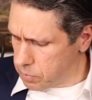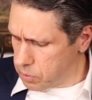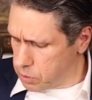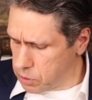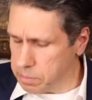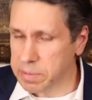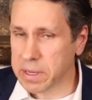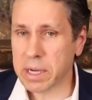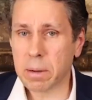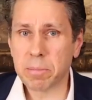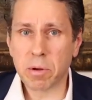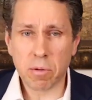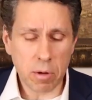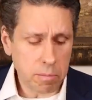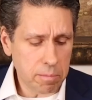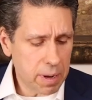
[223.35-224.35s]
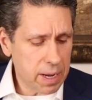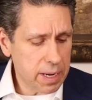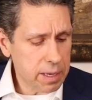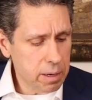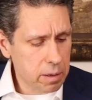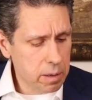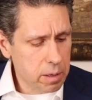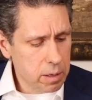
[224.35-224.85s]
you can make up your own mind.